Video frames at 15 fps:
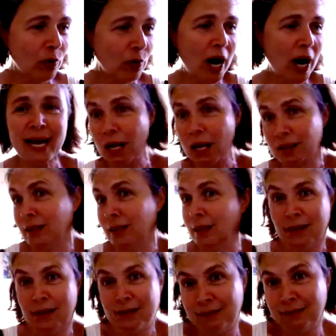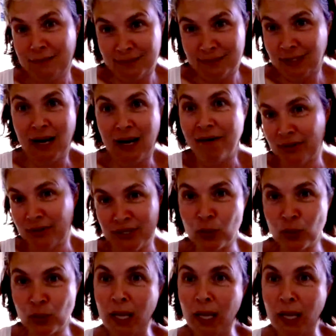why not govern as